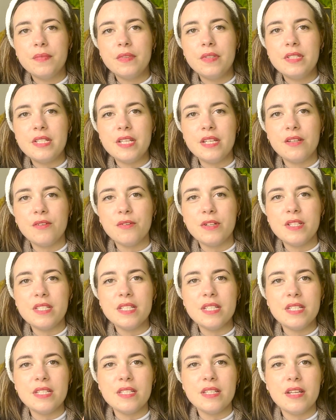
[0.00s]

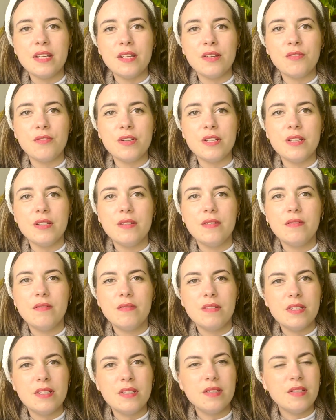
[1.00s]
decreases and increase.
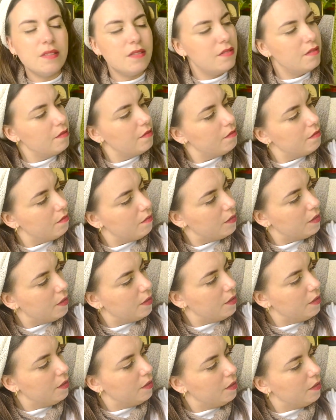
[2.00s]
Is it
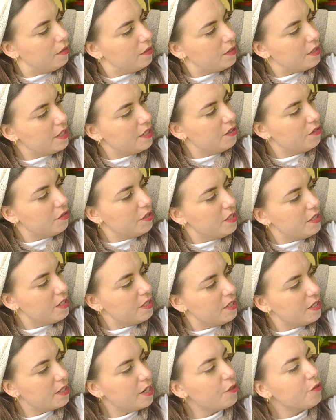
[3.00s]

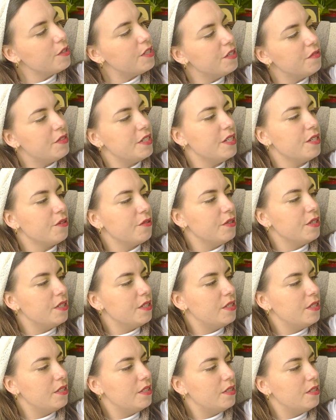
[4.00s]
decreases? Decorative
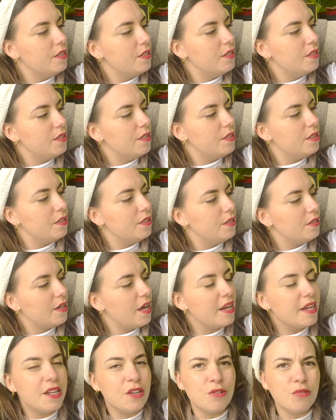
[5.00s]
decrease
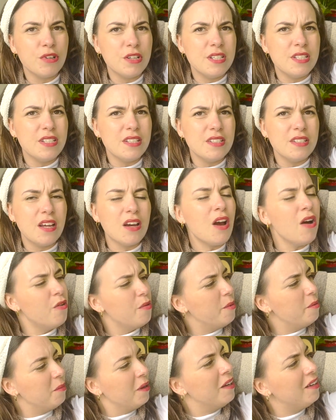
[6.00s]
and increases. I can't
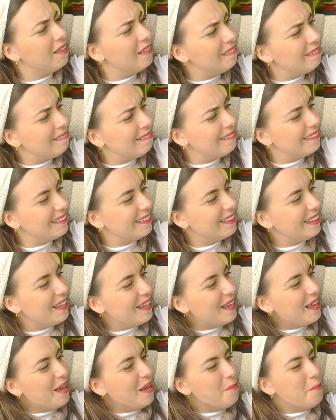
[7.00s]
remember,
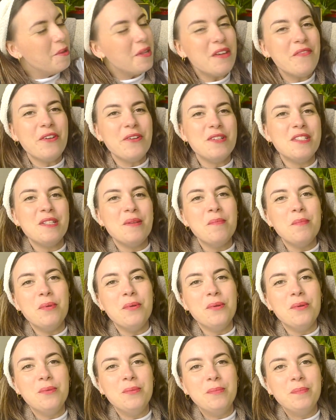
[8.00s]
but they're very
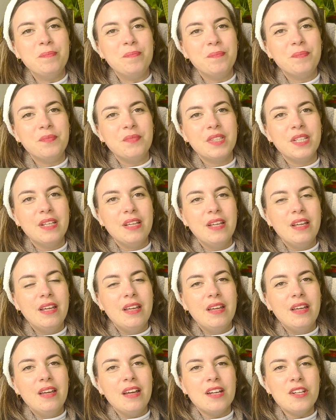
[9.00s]
simple.
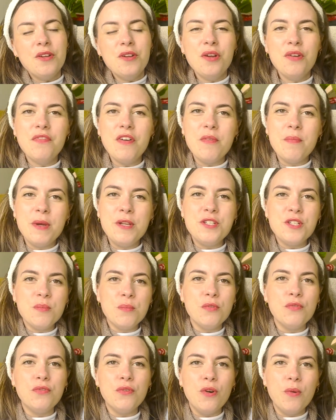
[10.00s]
I don't know if I've mentioned
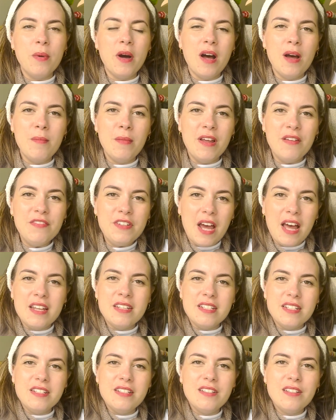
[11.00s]
before, but I'm
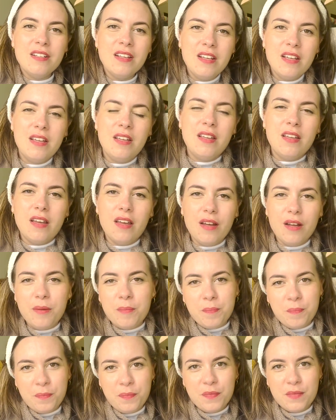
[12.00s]
left-handed,
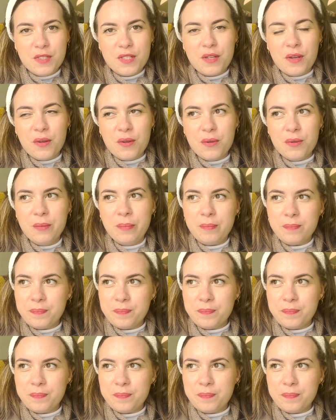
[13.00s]
so